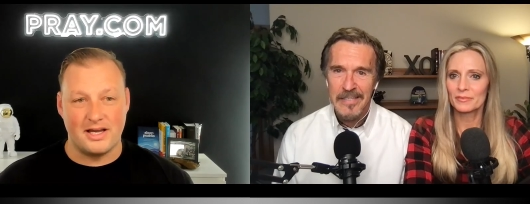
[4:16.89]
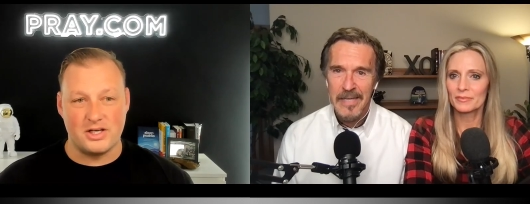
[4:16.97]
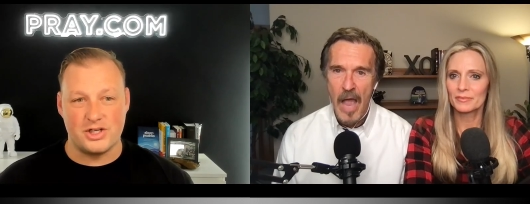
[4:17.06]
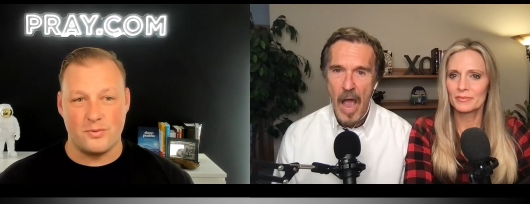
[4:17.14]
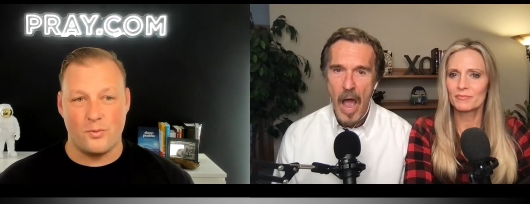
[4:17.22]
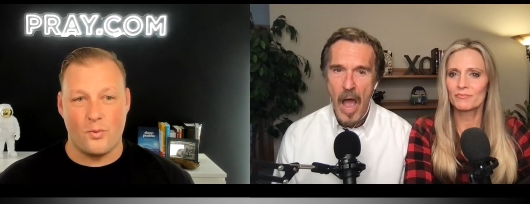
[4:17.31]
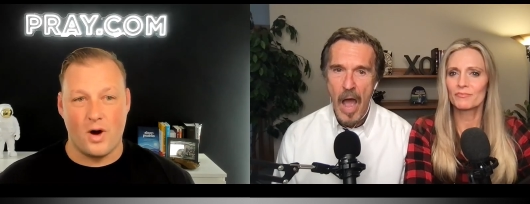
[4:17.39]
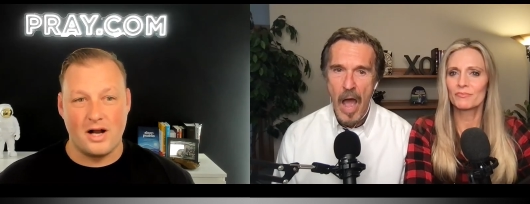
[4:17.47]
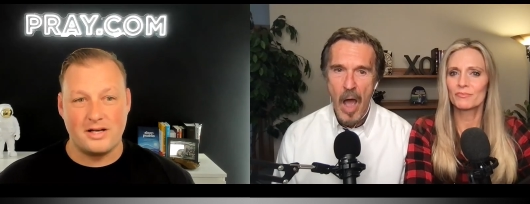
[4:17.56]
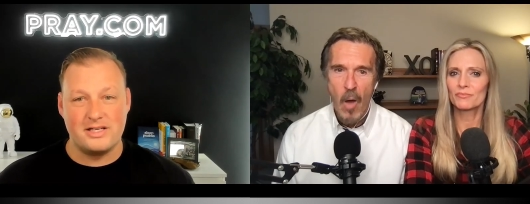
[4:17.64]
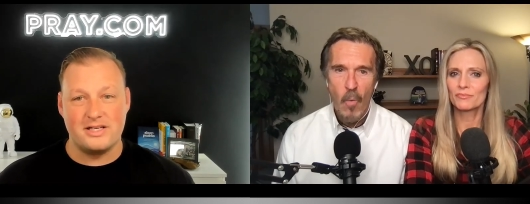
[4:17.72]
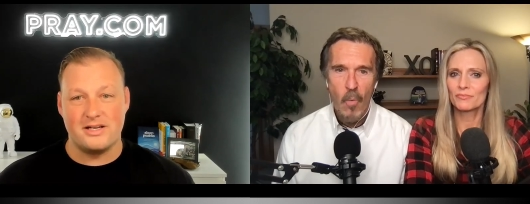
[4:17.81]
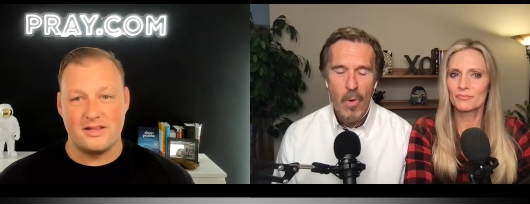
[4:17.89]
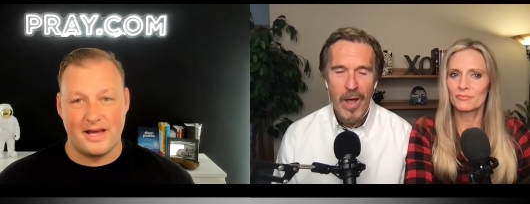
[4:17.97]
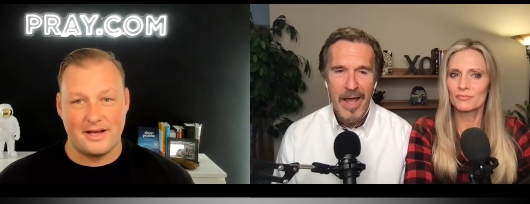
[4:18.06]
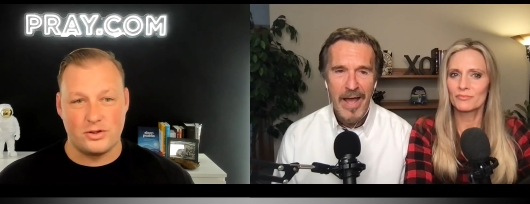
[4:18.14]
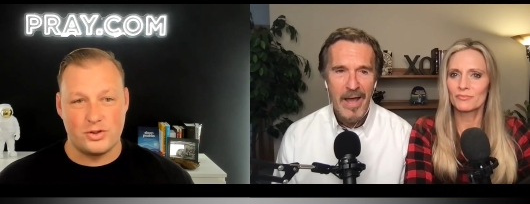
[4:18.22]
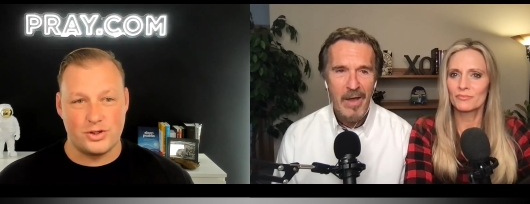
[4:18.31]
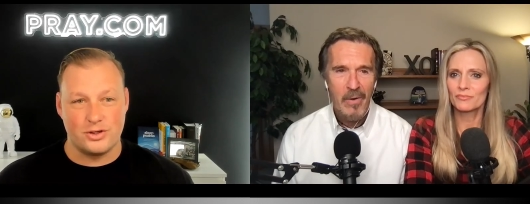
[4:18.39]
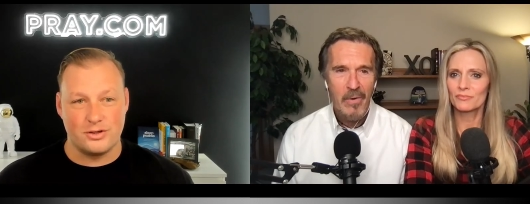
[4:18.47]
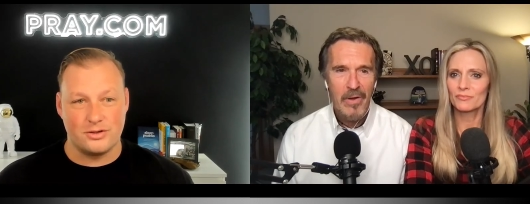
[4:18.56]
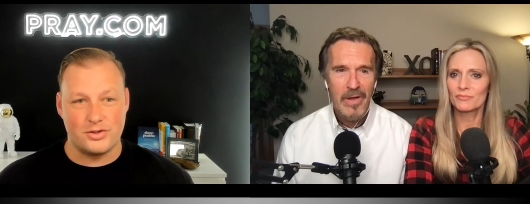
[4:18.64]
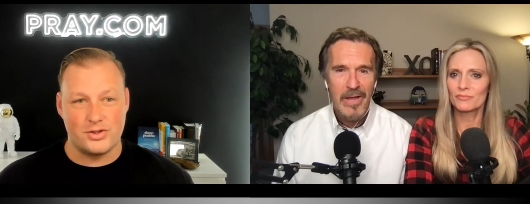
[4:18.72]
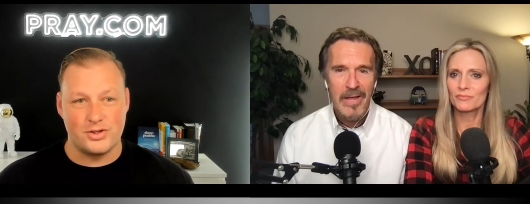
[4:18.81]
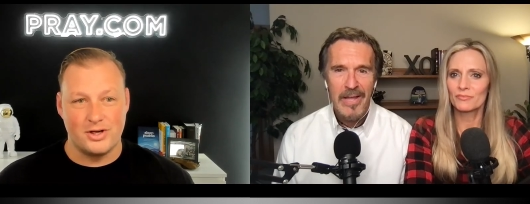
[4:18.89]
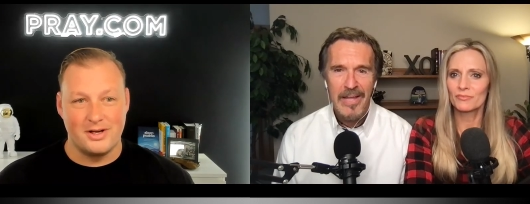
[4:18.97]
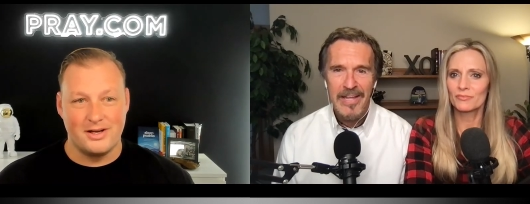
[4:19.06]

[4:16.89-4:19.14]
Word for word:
Speaker 1: and she walked into that church